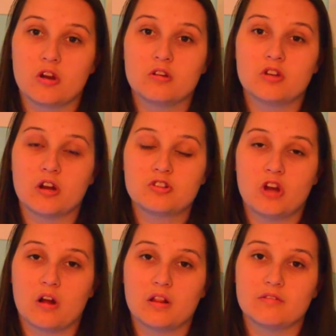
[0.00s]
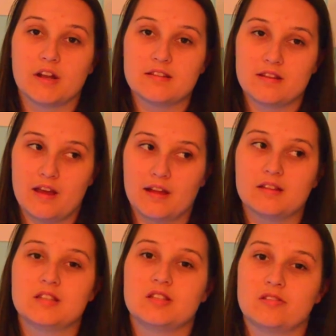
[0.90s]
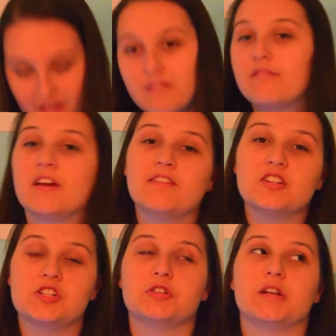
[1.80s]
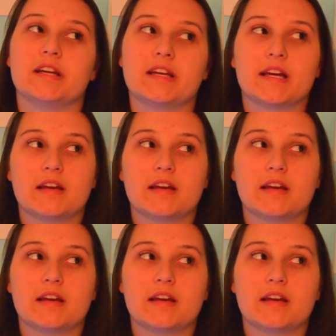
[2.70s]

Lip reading: dark chocolate raisinets. Favorite drink?